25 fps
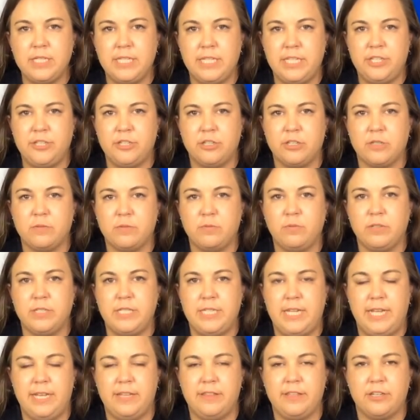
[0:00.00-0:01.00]
Teachers will
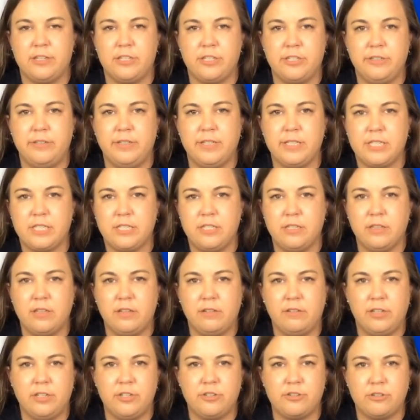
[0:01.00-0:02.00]
take their students to the
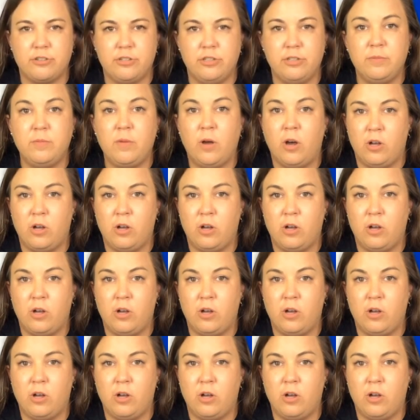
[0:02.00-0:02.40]
lunchroom,